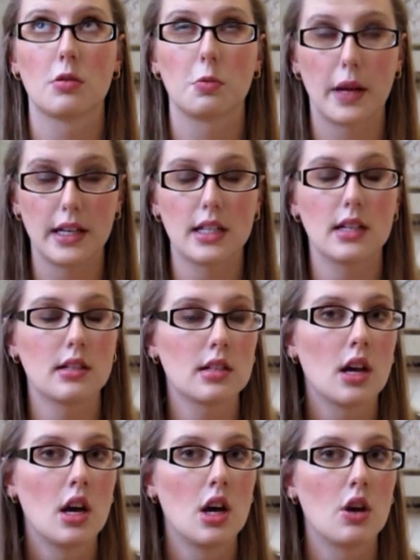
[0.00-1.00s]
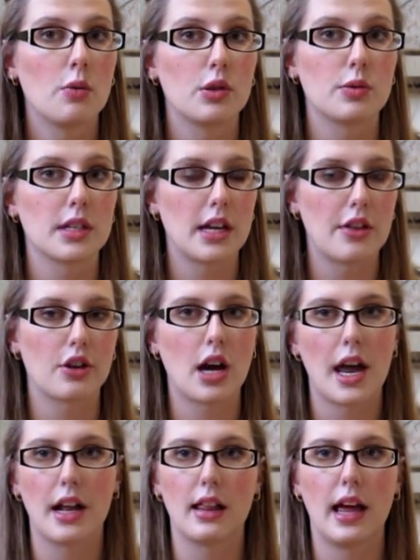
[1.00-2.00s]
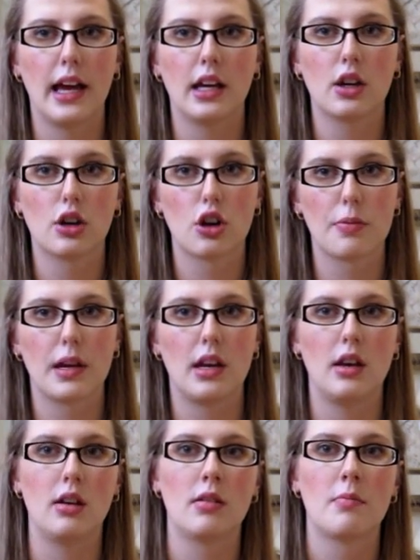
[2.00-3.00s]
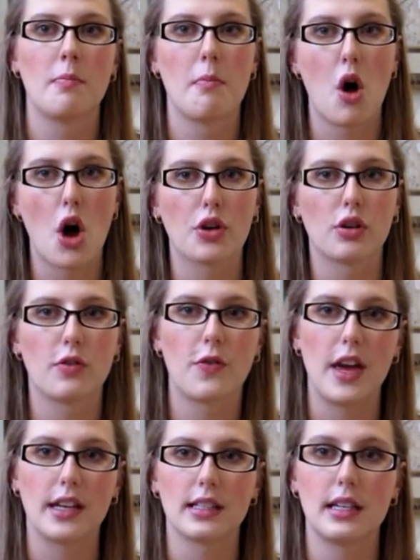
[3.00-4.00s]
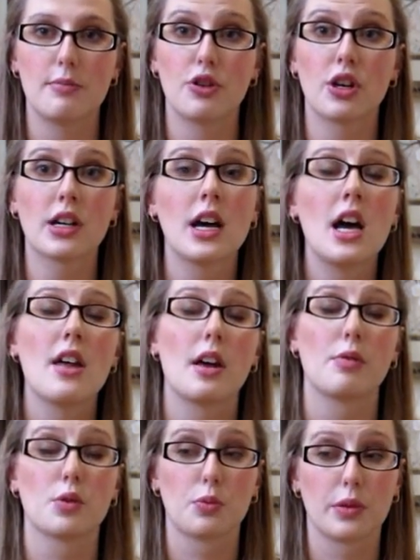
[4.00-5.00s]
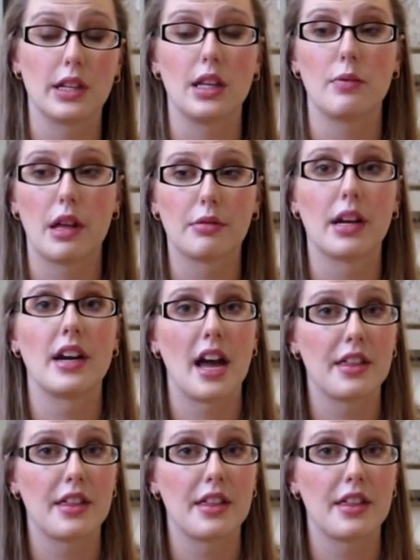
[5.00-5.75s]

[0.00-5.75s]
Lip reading: Races, which was another kind of like urban modern fantasy book that was really well written.